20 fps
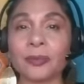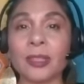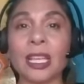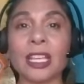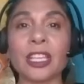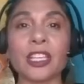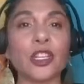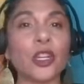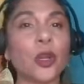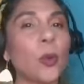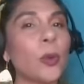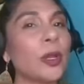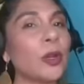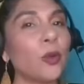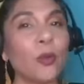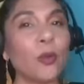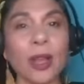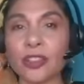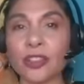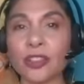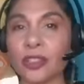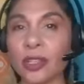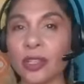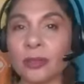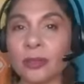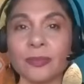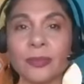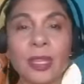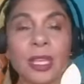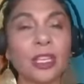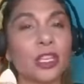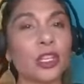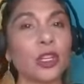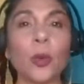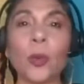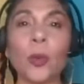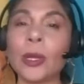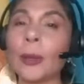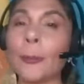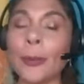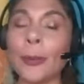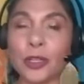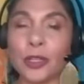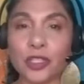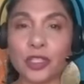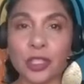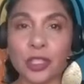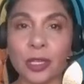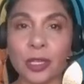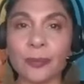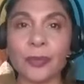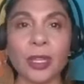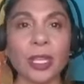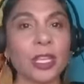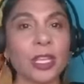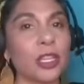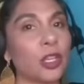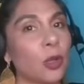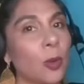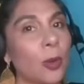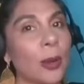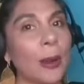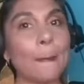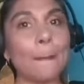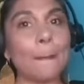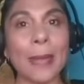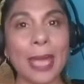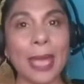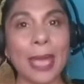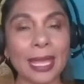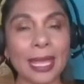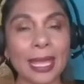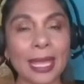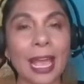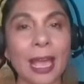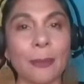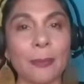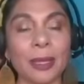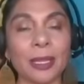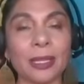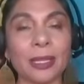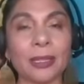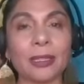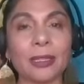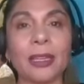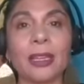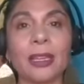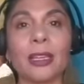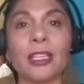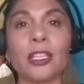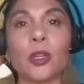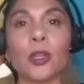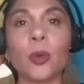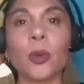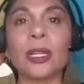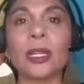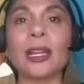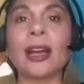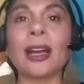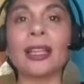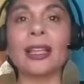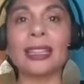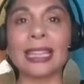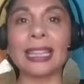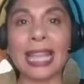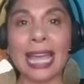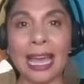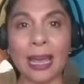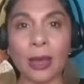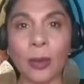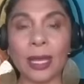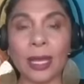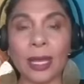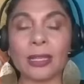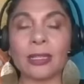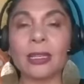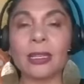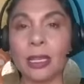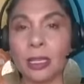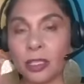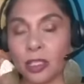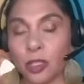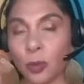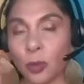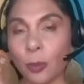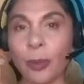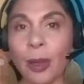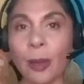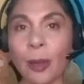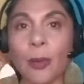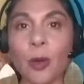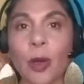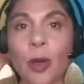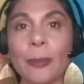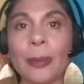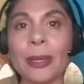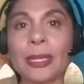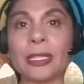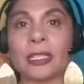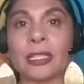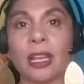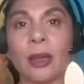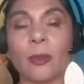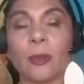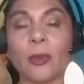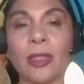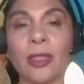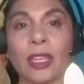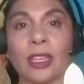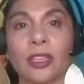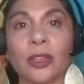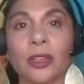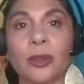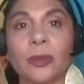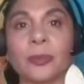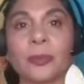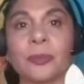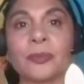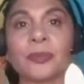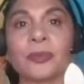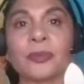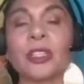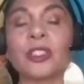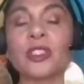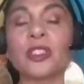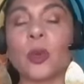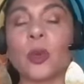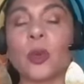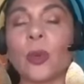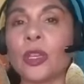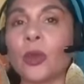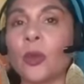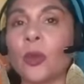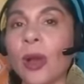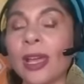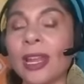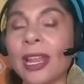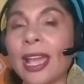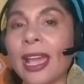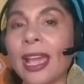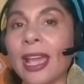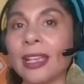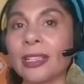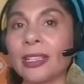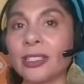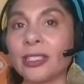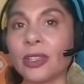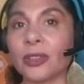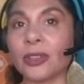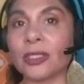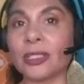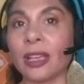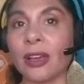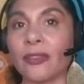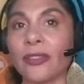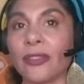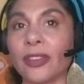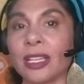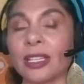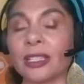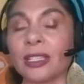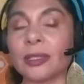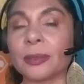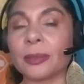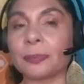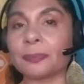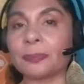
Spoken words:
You don't want to rush it. You don't want to push it. You don't want to make it happen. You want to allow it to bubble up and to come within you. So, what you want to ask yourself is,